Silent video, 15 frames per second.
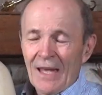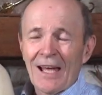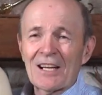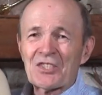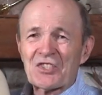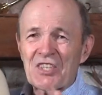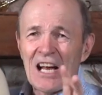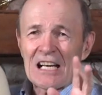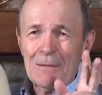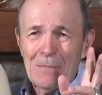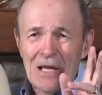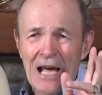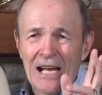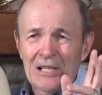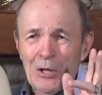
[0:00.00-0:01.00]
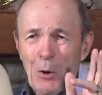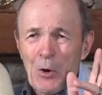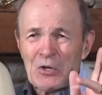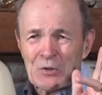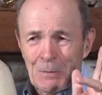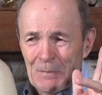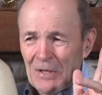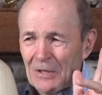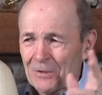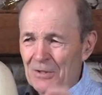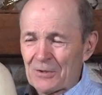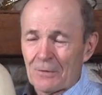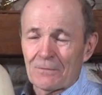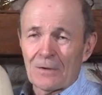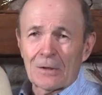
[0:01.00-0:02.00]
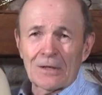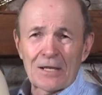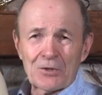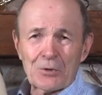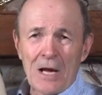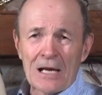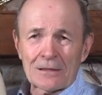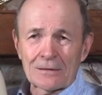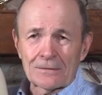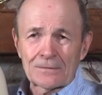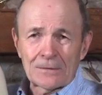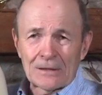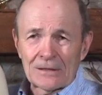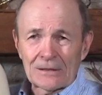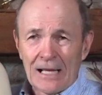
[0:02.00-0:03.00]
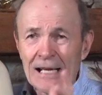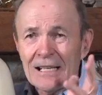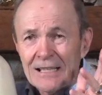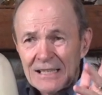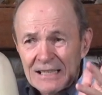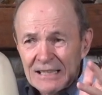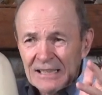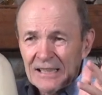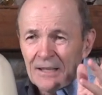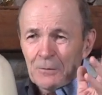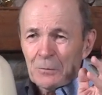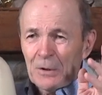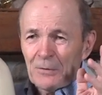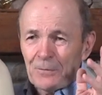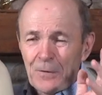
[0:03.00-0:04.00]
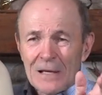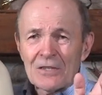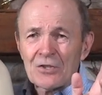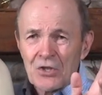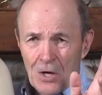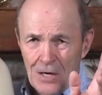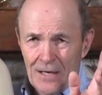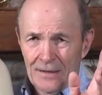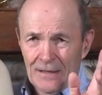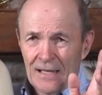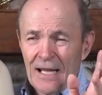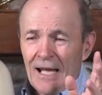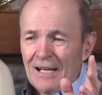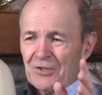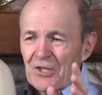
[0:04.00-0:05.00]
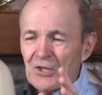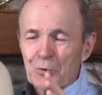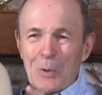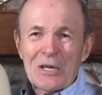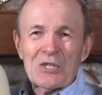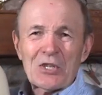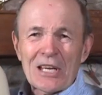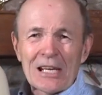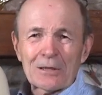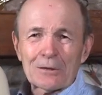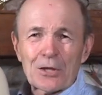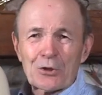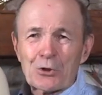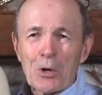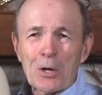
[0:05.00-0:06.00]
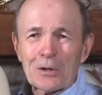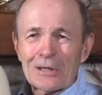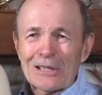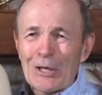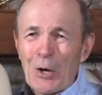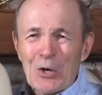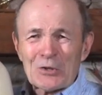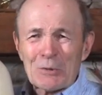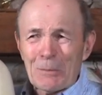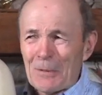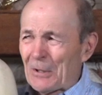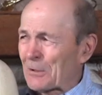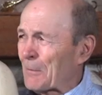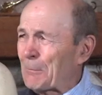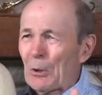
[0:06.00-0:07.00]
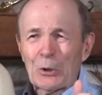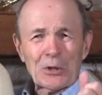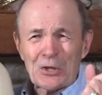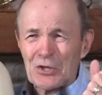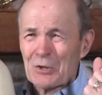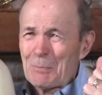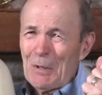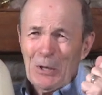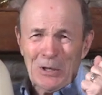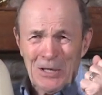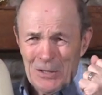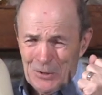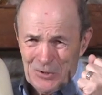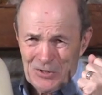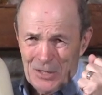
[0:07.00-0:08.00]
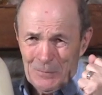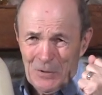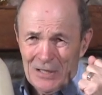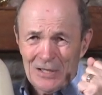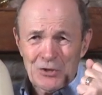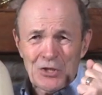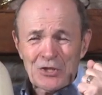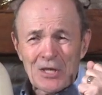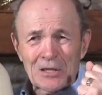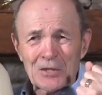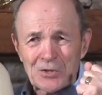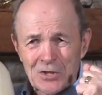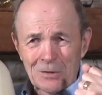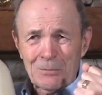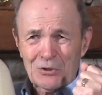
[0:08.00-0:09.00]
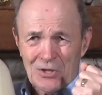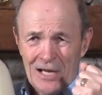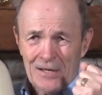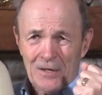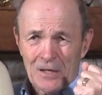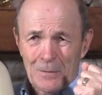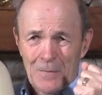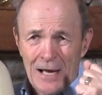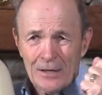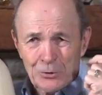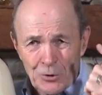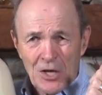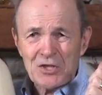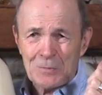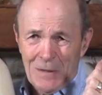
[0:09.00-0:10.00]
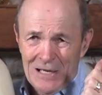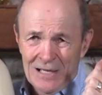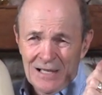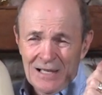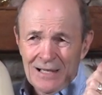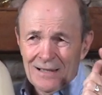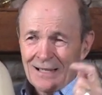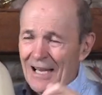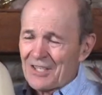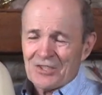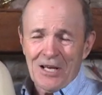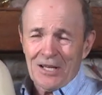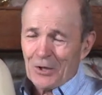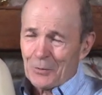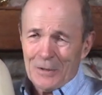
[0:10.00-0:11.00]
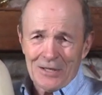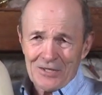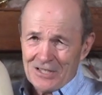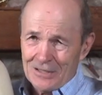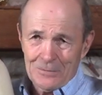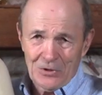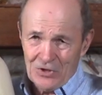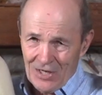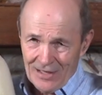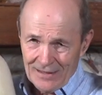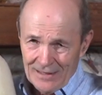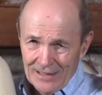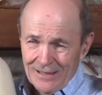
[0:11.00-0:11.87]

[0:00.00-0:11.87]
And standing behind the Oldsmobile, there's a very attractive lady with fins on. And she's reaching into the trunk of the Oldsmobile to pull out a spear gun or something. And she's got a scuba tank on her back. Trust me, that's not a real scuba tank.